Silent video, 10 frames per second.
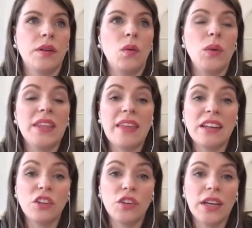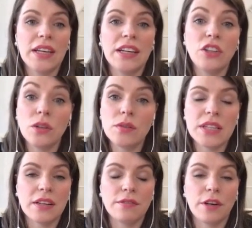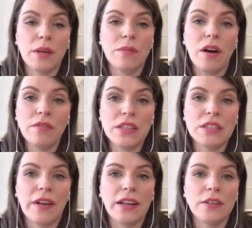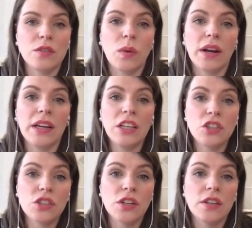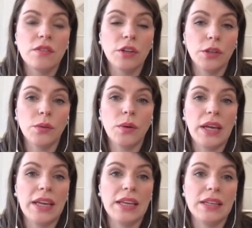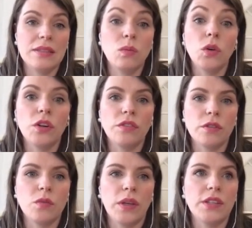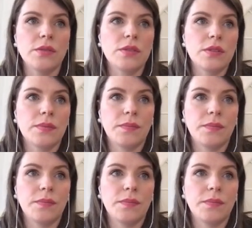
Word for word: we can then create a new data frame of these values where each row is one of those windows.